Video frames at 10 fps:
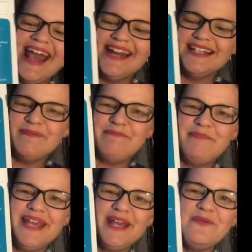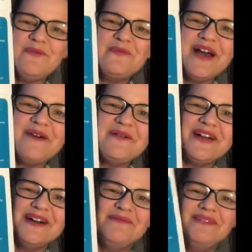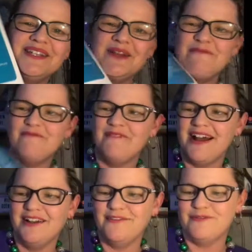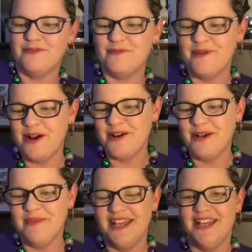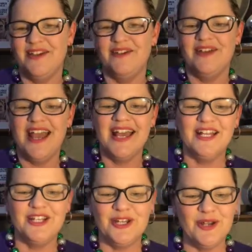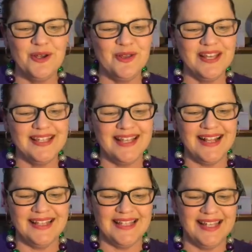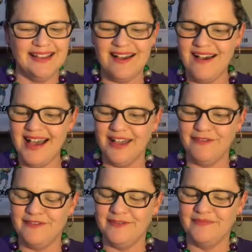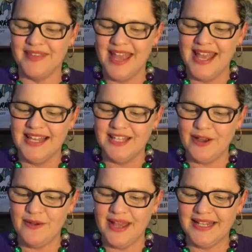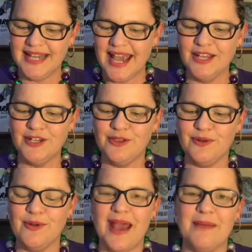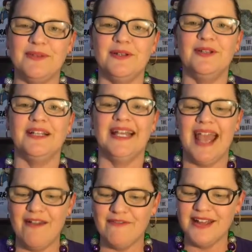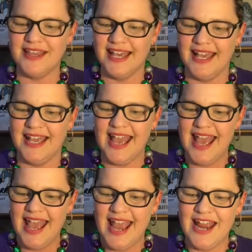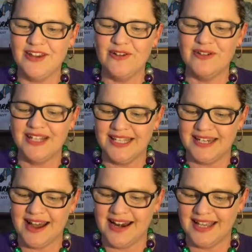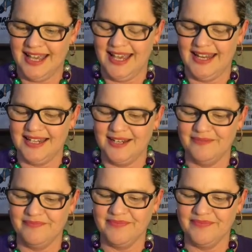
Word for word: And there's a big welcome. So wonderful, welcoming you to the Scentsy life. So it takes you through absolutely everything in your starter kit.